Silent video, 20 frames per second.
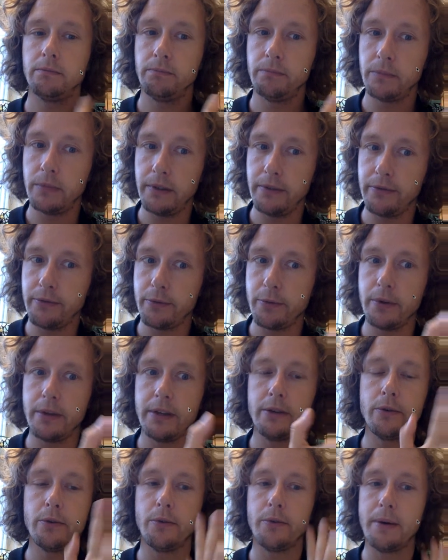if
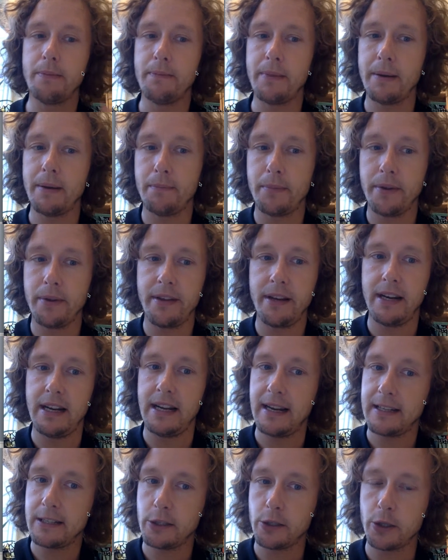we remember the
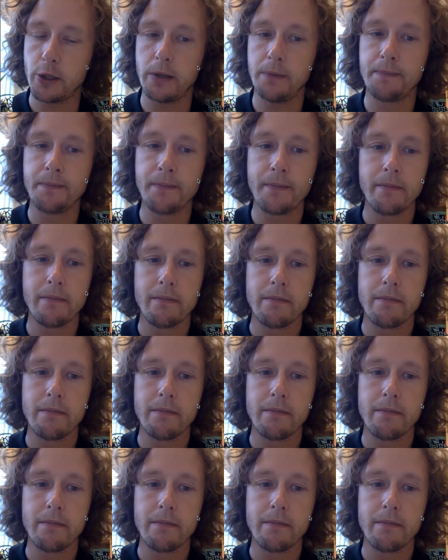lecture